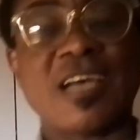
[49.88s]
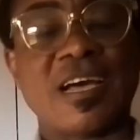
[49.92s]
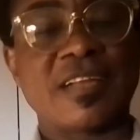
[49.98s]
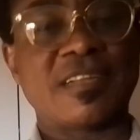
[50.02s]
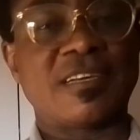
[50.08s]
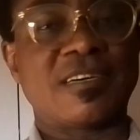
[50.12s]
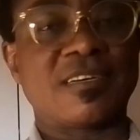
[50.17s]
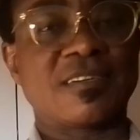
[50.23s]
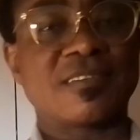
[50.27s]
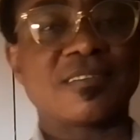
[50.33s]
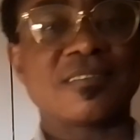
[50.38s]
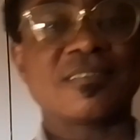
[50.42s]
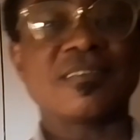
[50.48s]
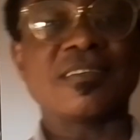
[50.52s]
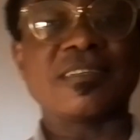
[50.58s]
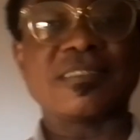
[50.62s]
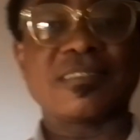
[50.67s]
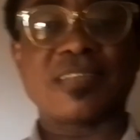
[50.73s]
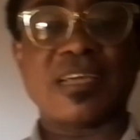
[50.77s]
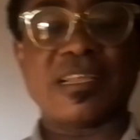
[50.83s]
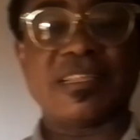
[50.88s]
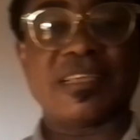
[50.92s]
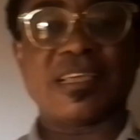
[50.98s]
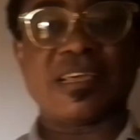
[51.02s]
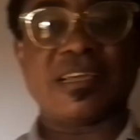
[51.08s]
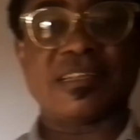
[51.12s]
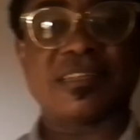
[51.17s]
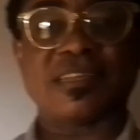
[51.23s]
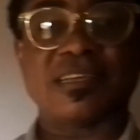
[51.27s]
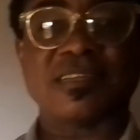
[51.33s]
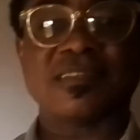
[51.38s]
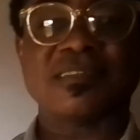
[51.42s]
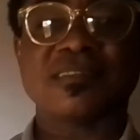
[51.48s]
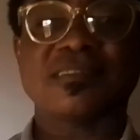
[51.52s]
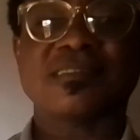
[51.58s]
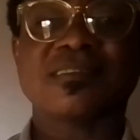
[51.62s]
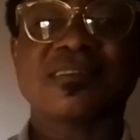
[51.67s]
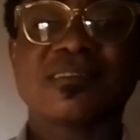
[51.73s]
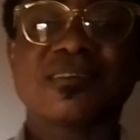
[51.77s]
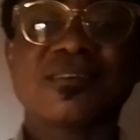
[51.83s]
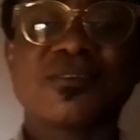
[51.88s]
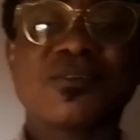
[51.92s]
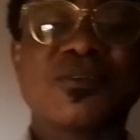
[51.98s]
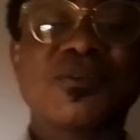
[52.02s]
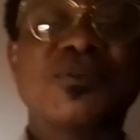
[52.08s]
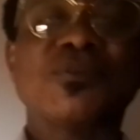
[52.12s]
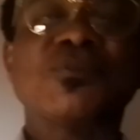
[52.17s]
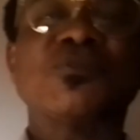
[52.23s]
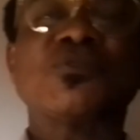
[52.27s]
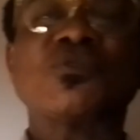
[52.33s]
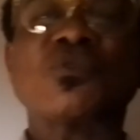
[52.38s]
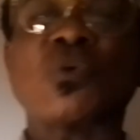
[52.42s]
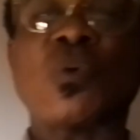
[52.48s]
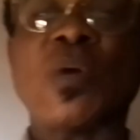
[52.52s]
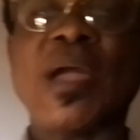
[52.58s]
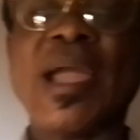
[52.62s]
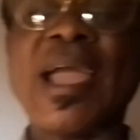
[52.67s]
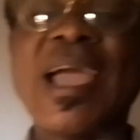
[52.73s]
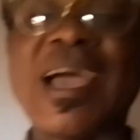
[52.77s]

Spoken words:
channel dedicated to